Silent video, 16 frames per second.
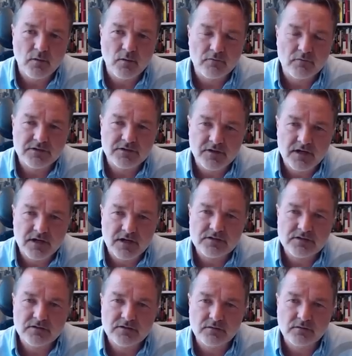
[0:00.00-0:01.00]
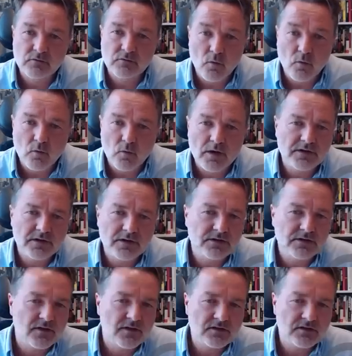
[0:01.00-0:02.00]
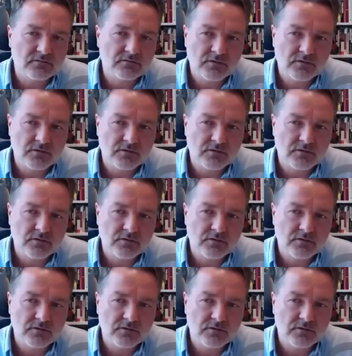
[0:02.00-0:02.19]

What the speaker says: of international law and international